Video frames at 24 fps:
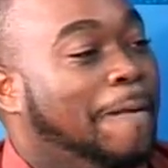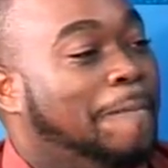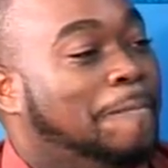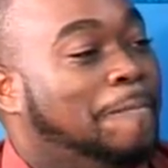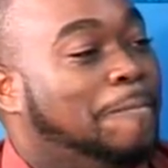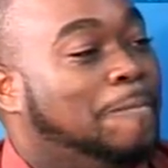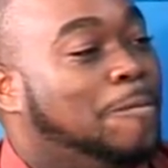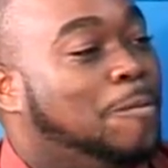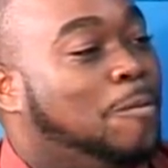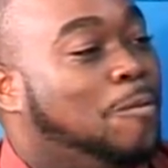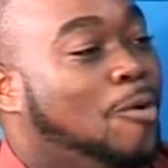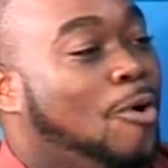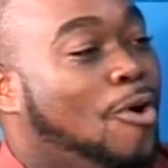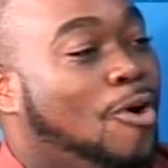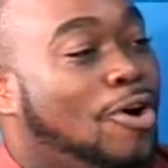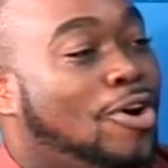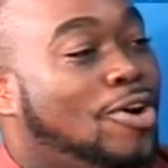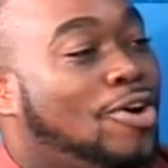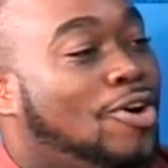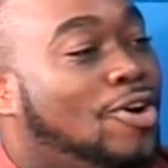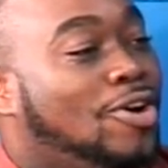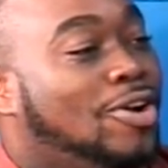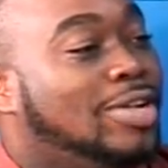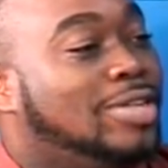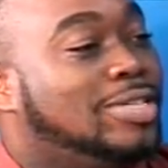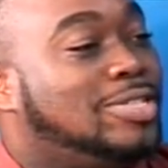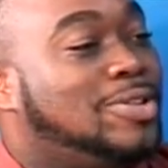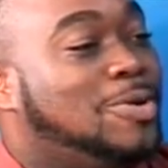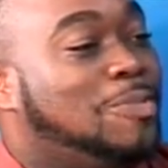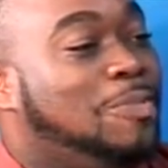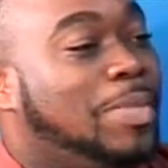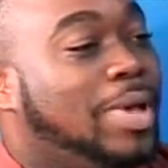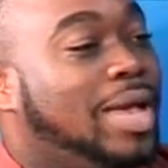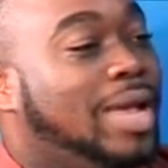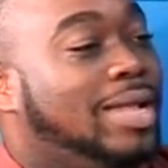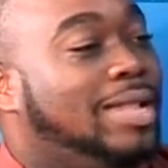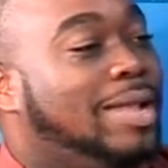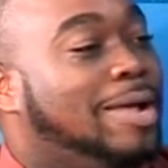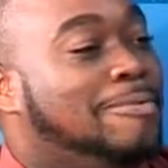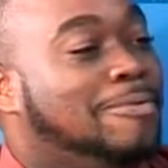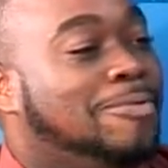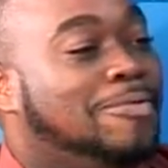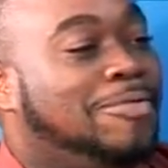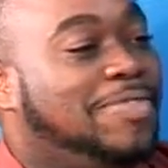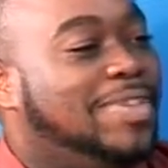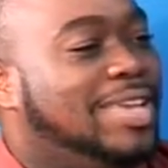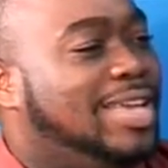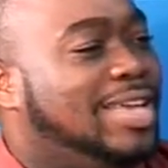workers, to make them
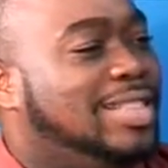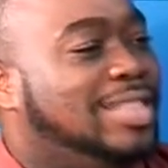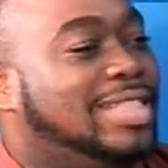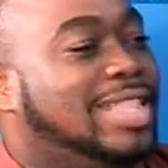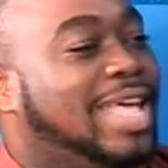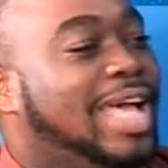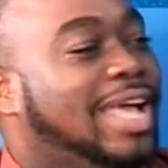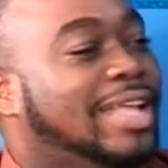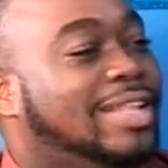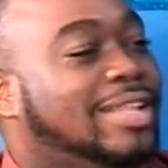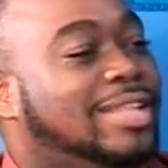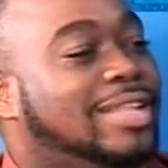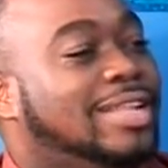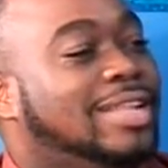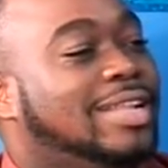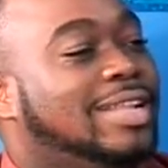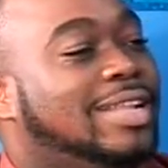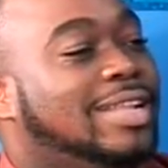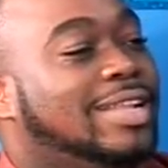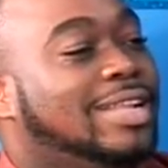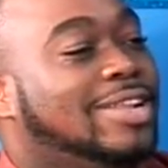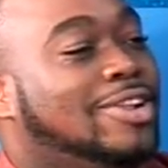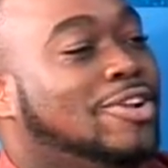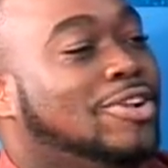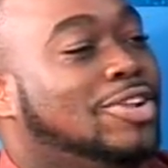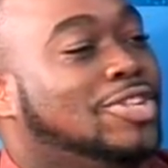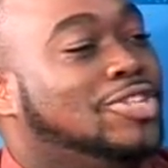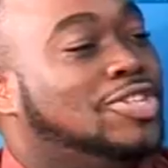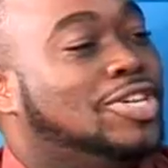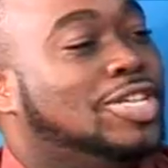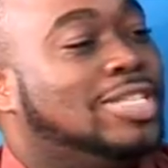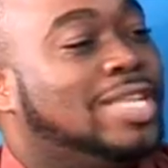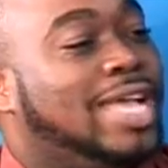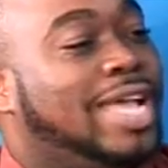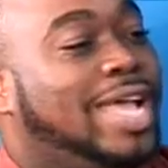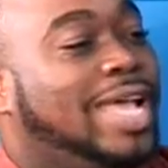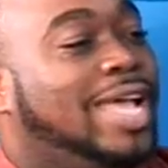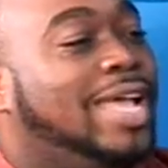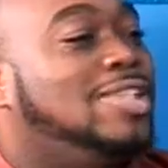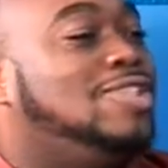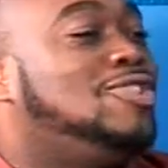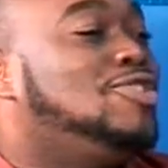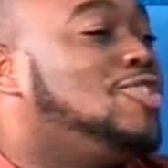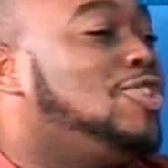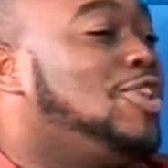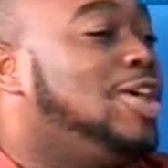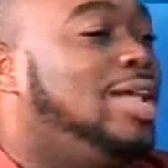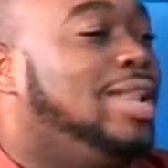feel that they're just here
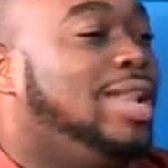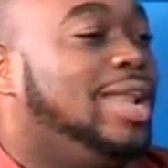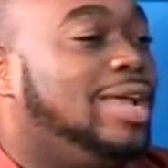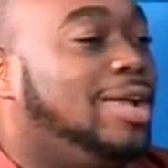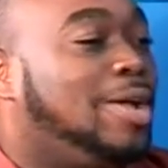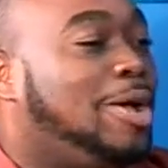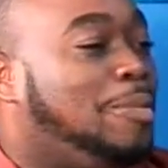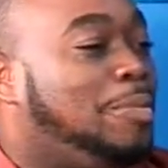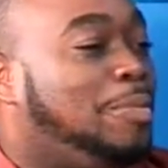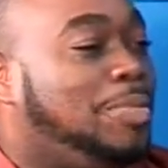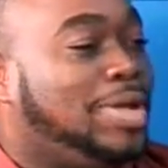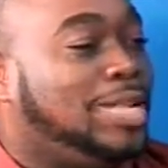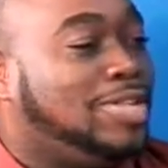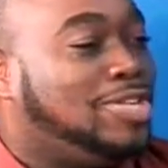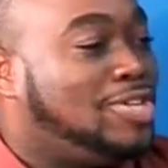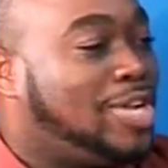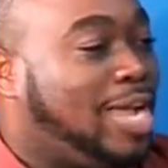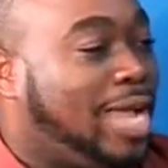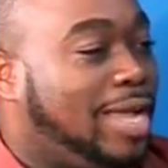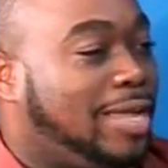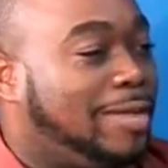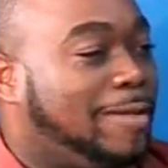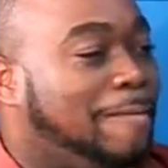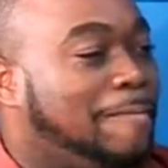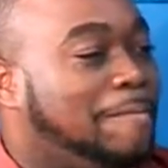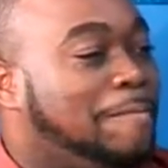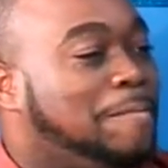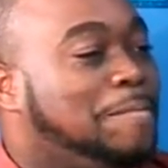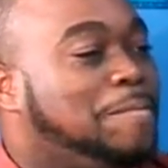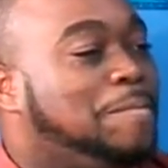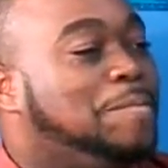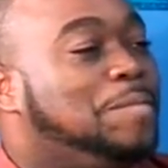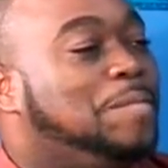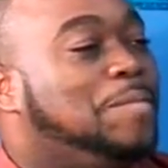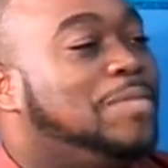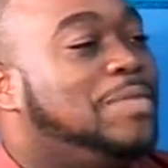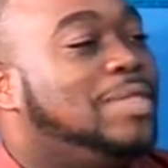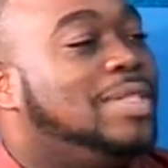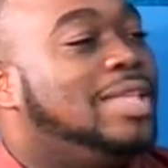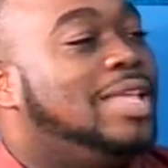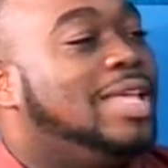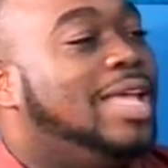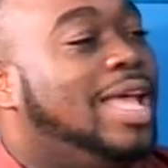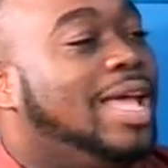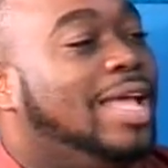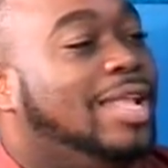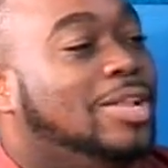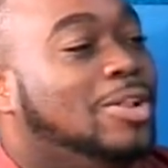to collect a paycheck
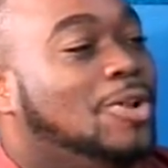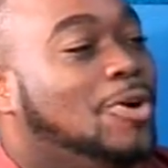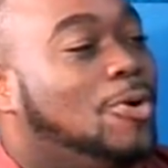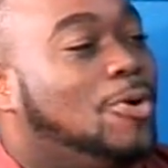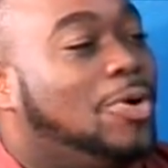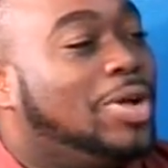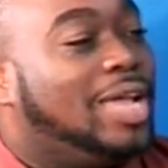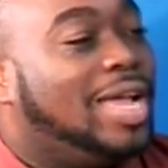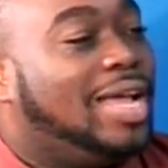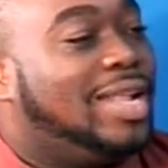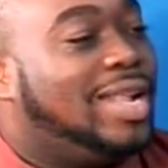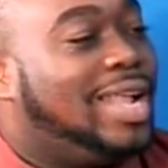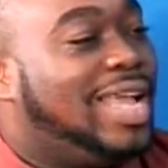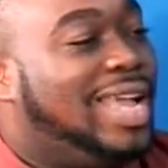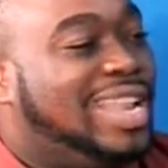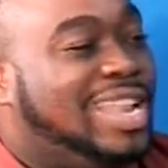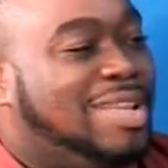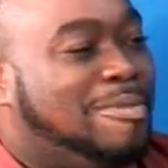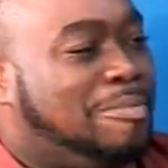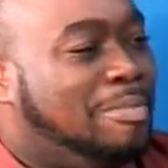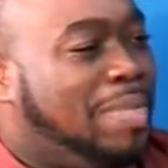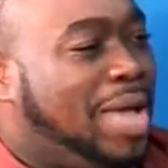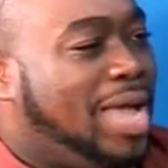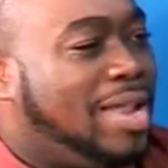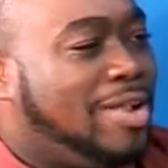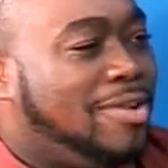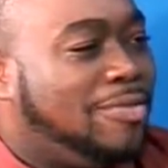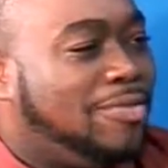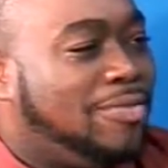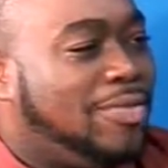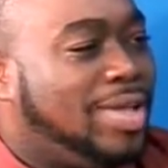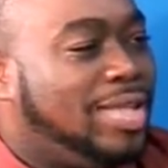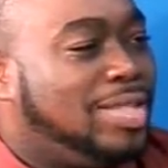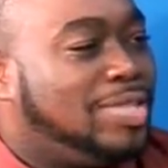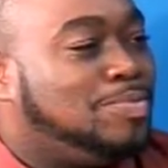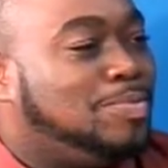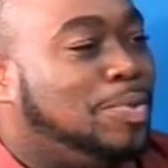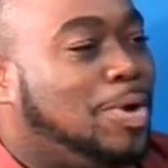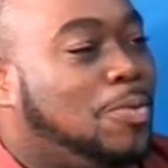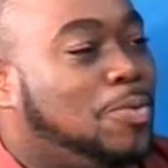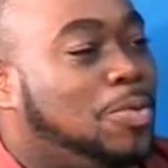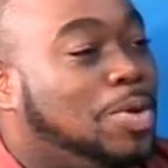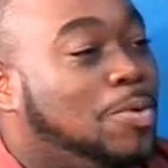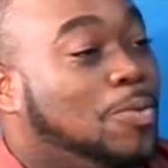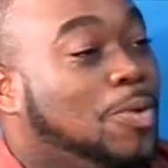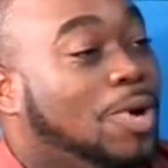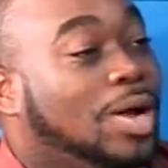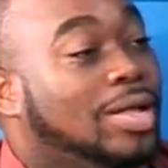and don't get any benefits, but
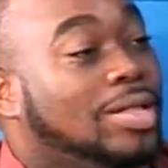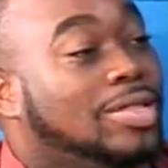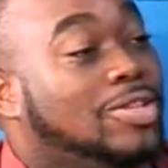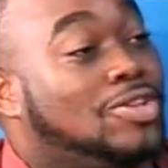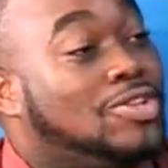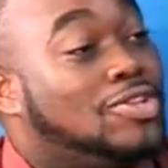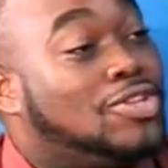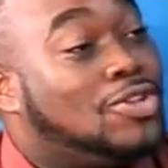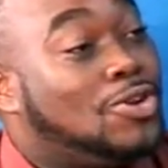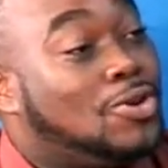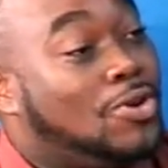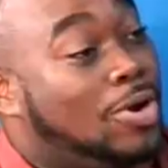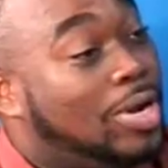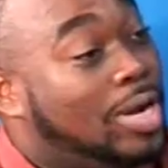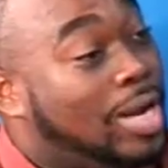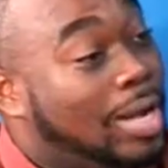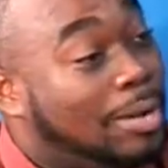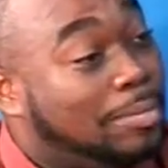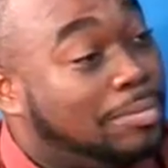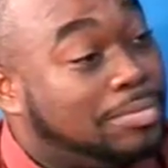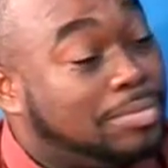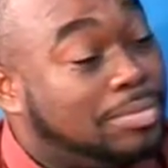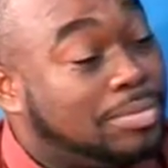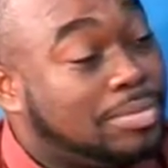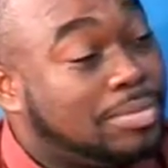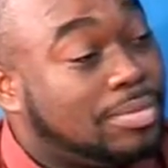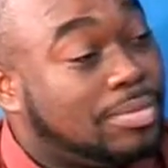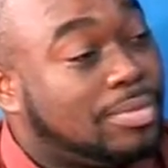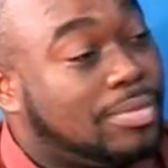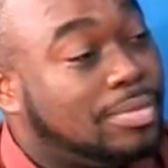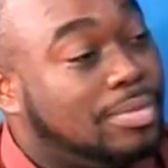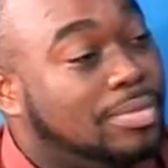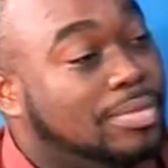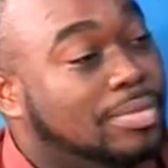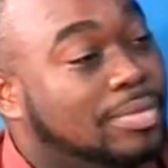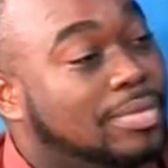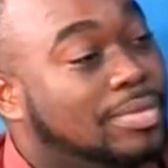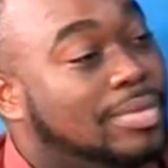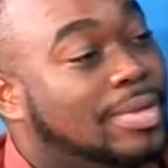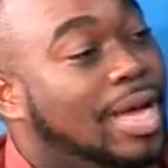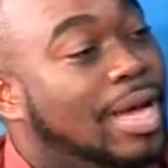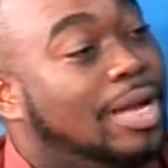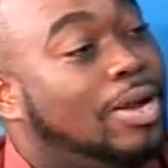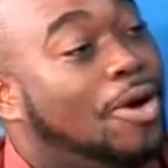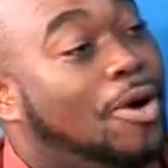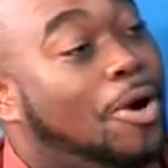we want to show them that